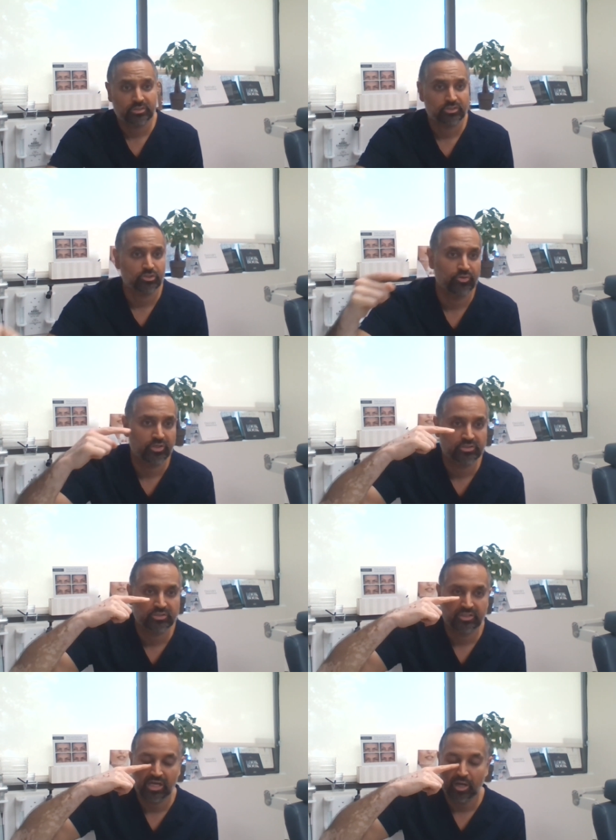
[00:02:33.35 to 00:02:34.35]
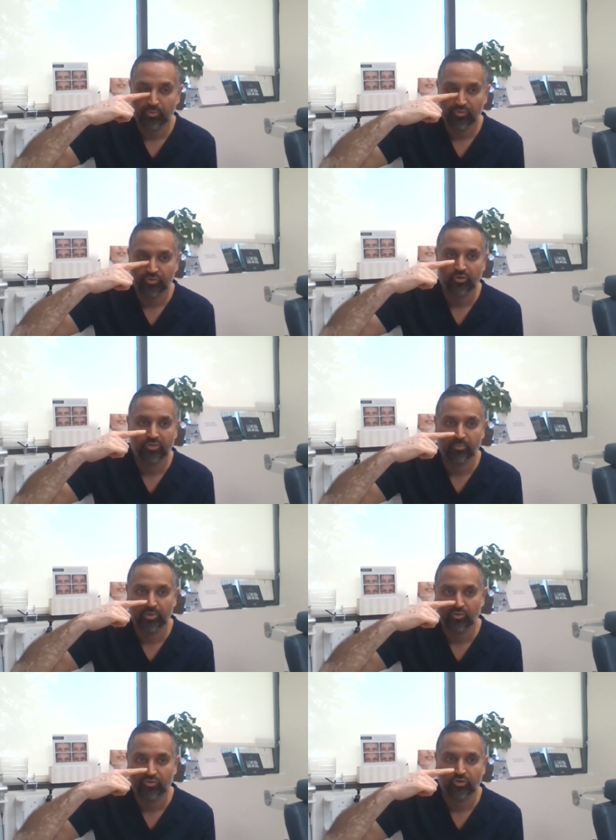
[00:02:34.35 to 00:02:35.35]
So there's the upper third, the
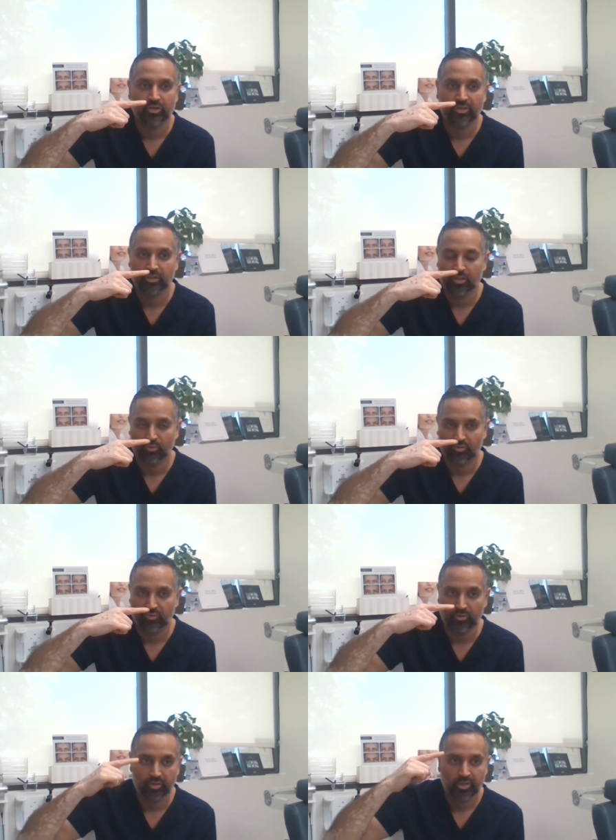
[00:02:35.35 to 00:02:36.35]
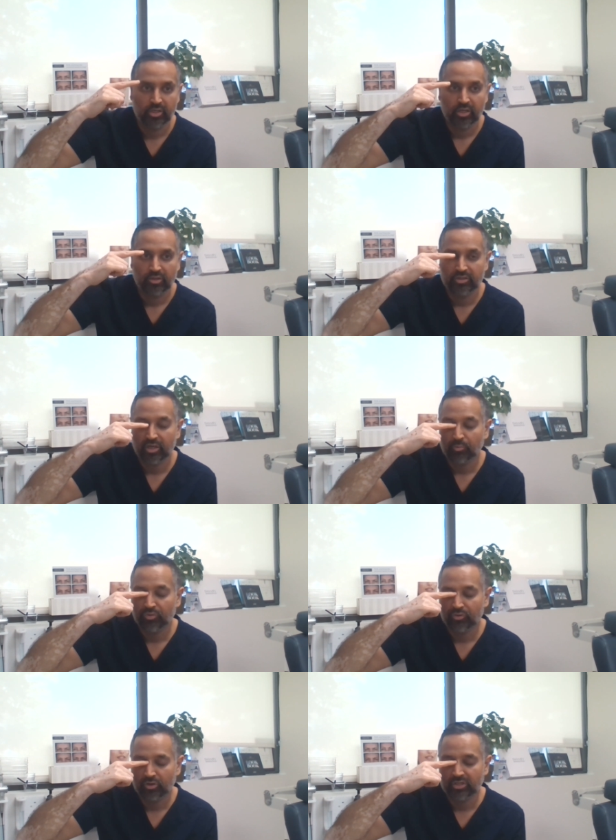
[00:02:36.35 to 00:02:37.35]
middle third, and the lower third. The upper
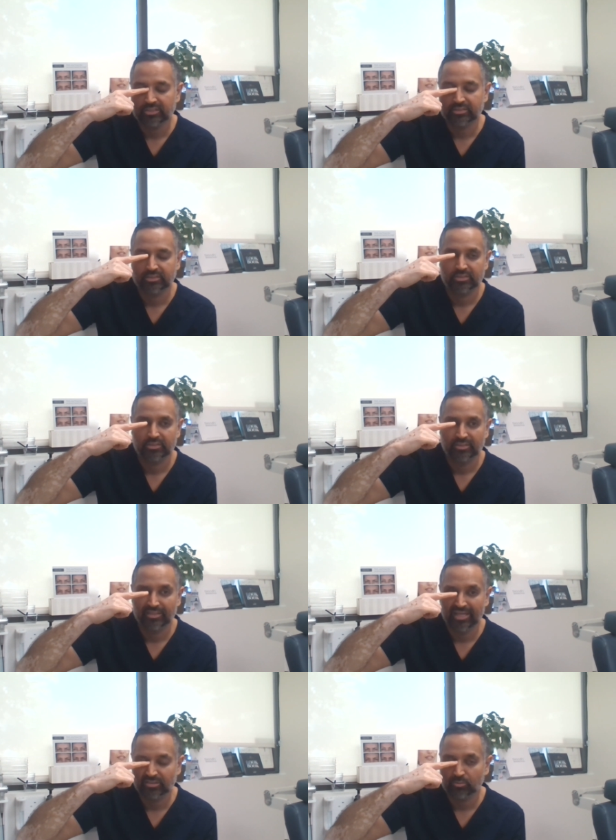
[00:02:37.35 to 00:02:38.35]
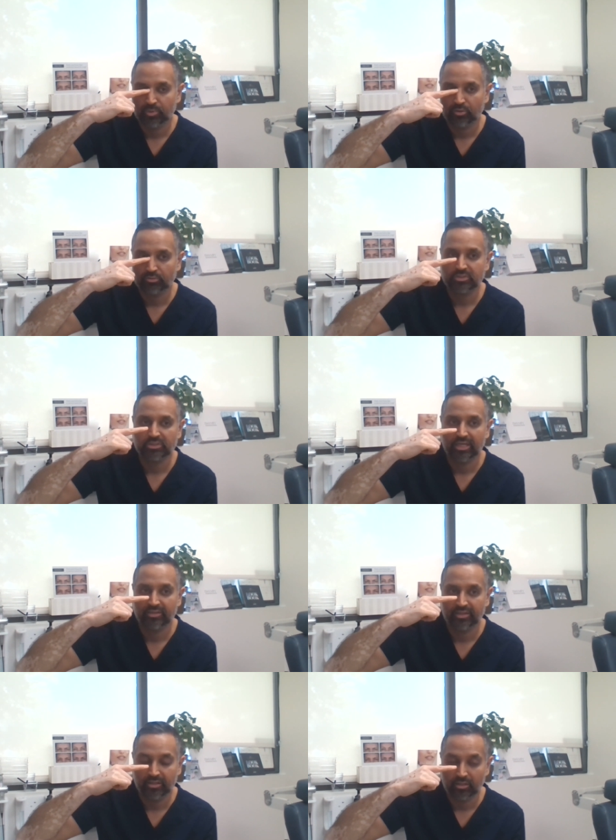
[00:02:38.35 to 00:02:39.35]
third is nasal bones,
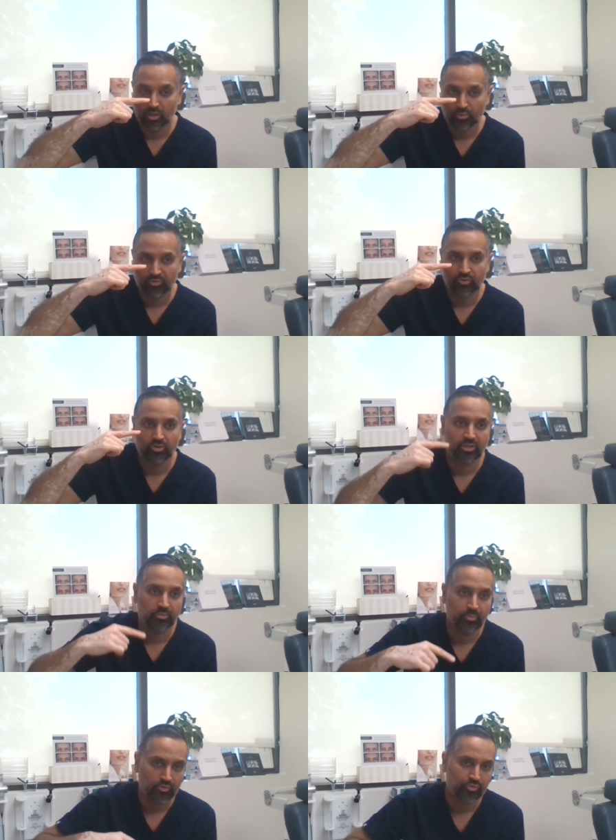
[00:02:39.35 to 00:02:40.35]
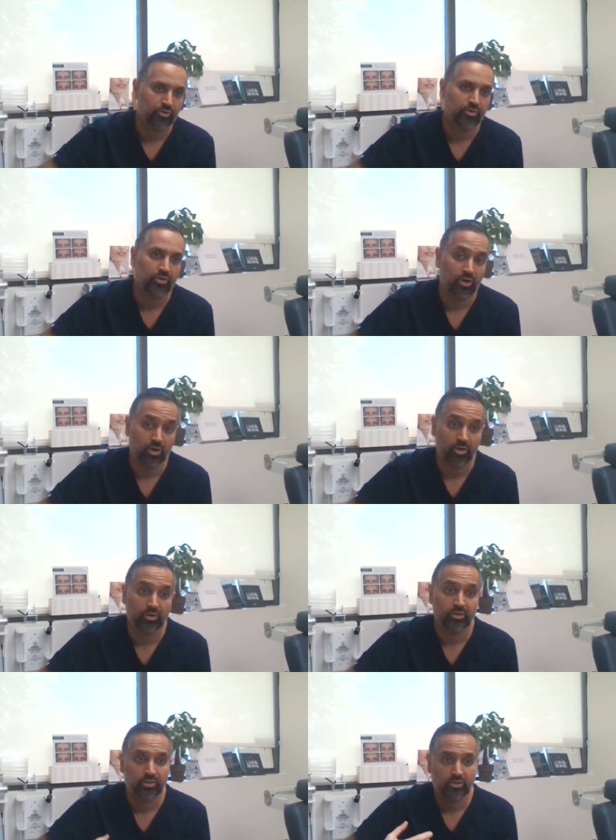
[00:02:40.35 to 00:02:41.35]
and then the lower third and the middle third
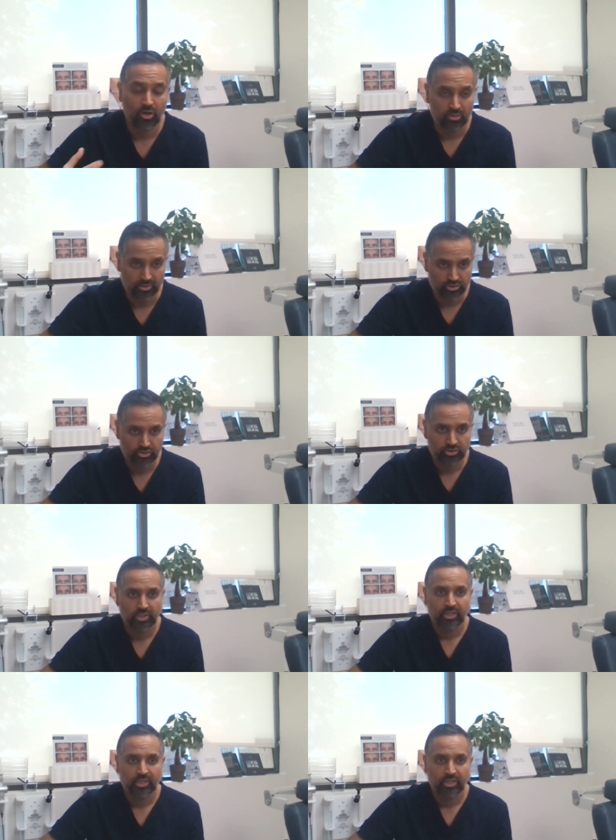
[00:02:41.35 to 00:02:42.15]
are cartilage.